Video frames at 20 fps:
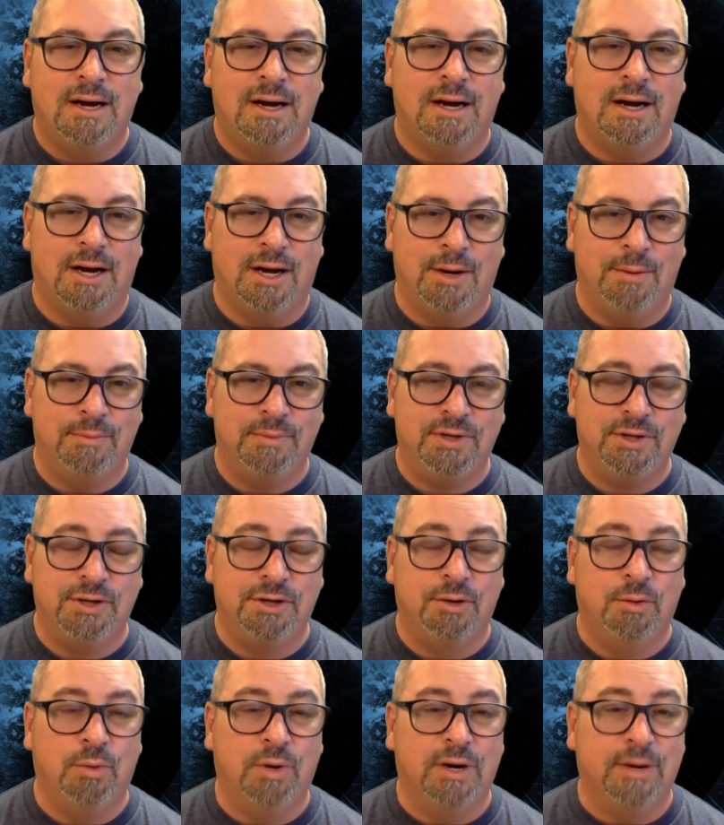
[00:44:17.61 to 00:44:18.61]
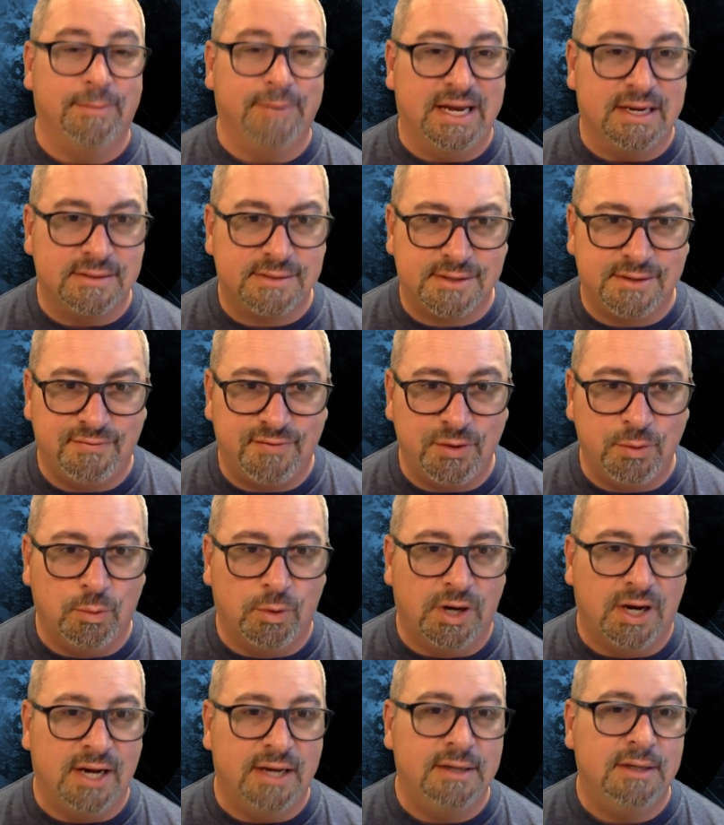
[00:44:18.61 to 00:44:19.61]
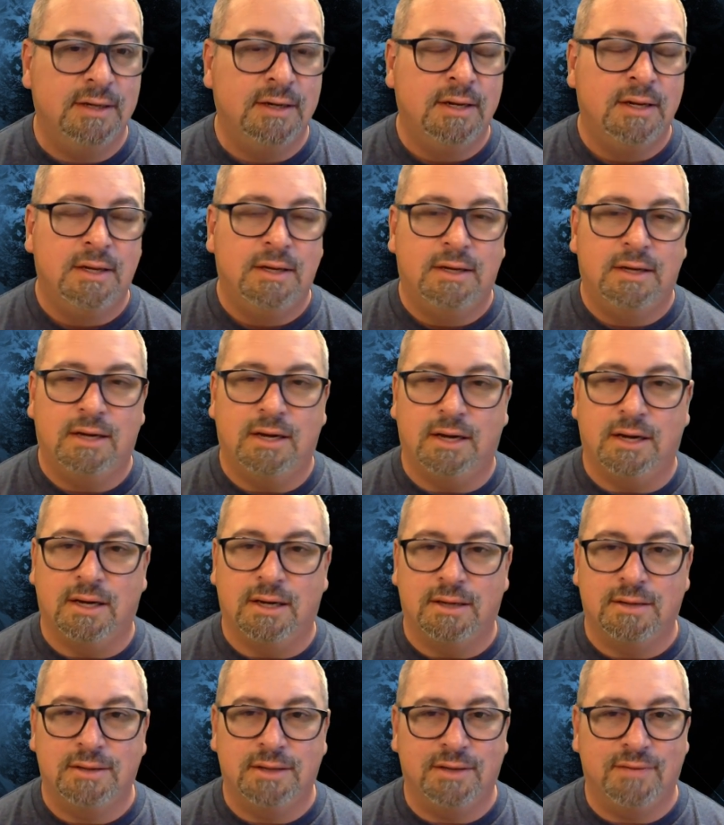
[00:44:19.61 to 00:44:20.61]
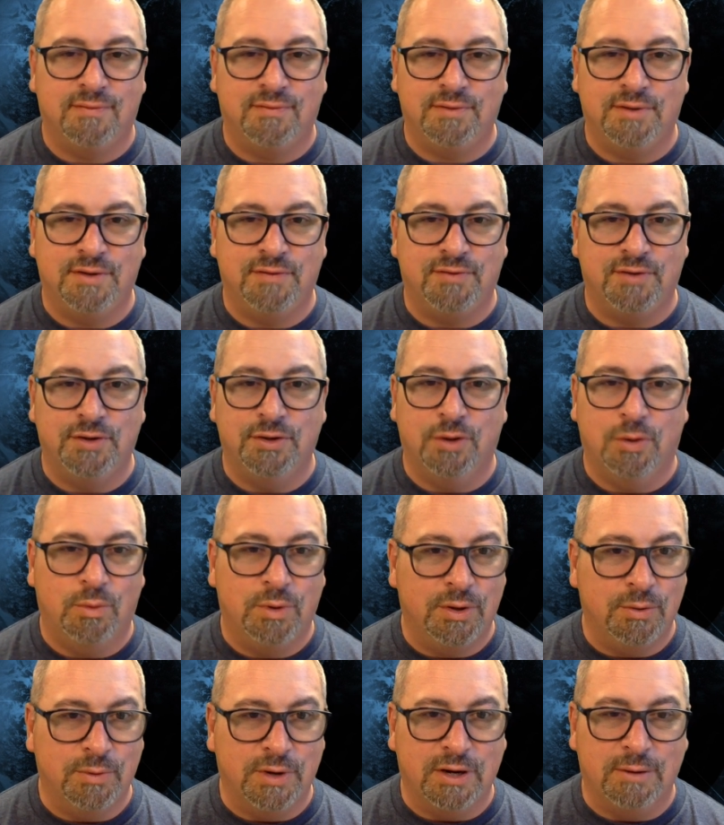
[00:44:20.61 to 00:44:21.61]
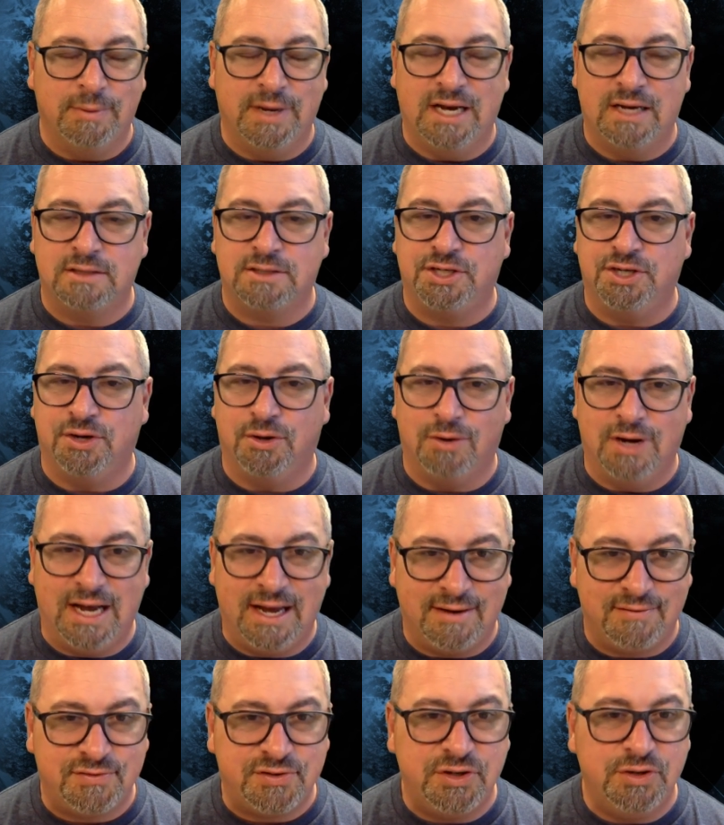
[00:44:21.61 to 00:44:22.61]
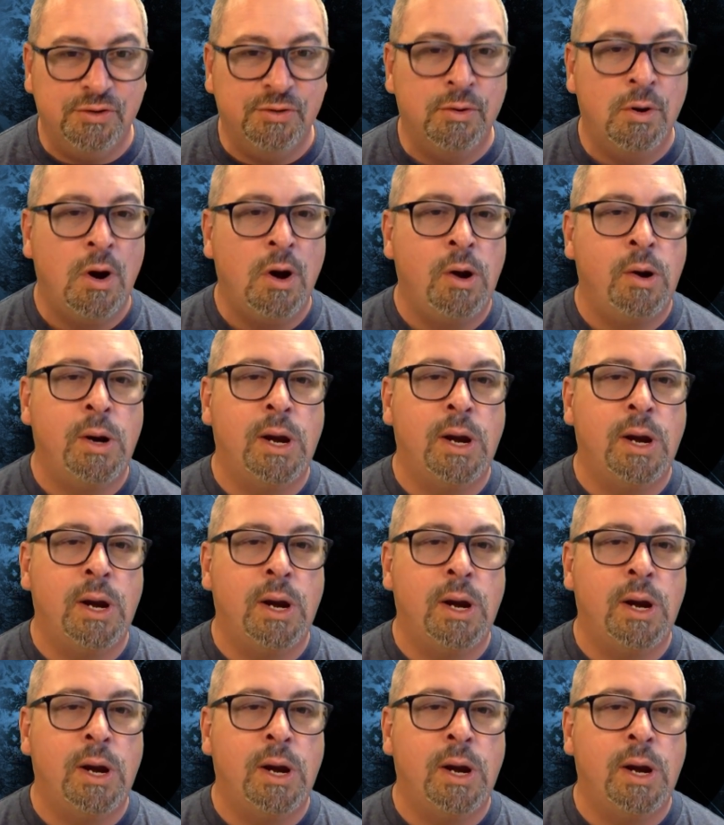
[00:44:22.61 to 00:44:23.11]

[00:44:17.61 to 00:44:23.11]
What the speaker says: You can wear a mask if you want. If you don't want to wear a mask, you don't have to.